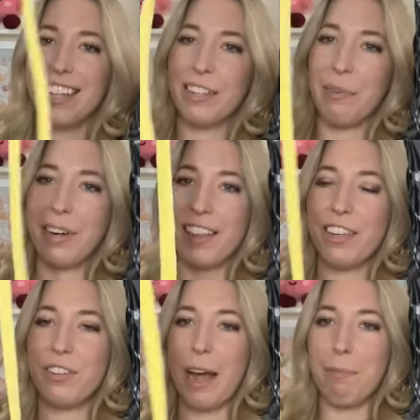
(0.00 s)
So I wanted
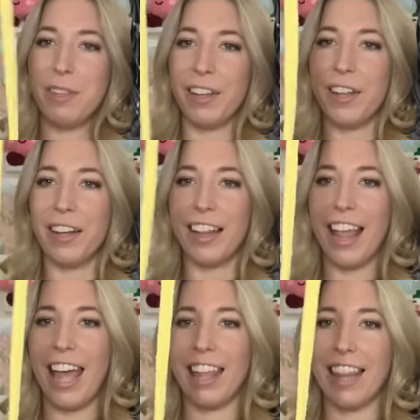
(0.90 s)
this strap to look
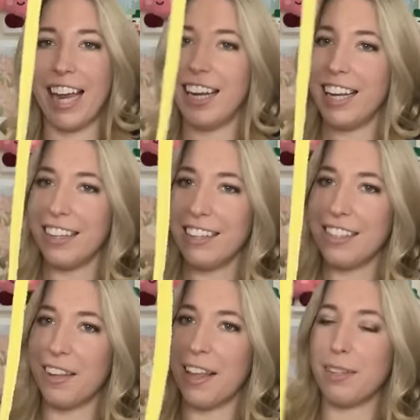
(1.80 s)
like lightning,
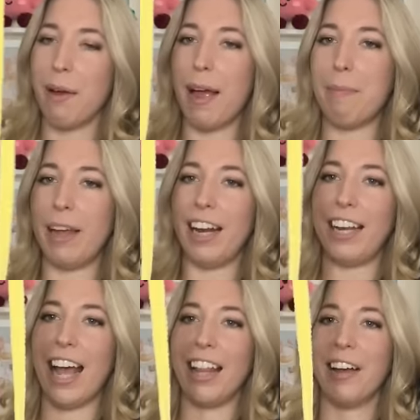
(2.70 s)
so that's why I made it
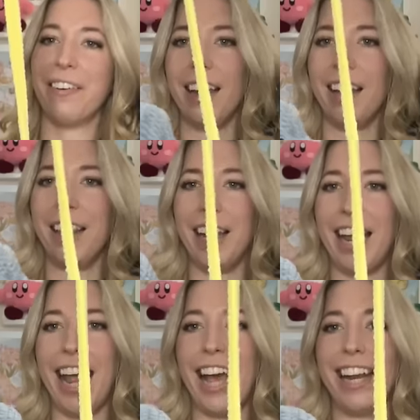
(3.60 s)
yellow. And then
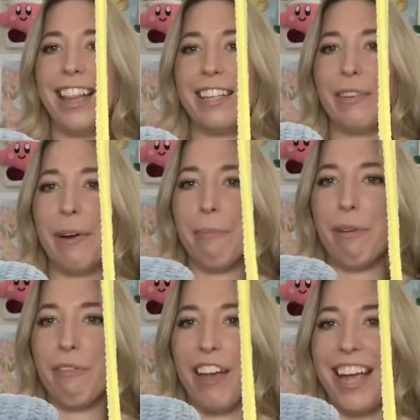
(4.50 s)
I added this grumpy
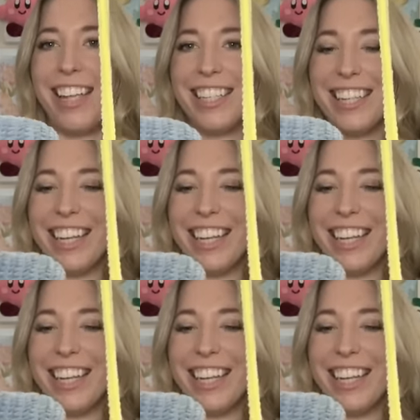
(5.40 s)
face.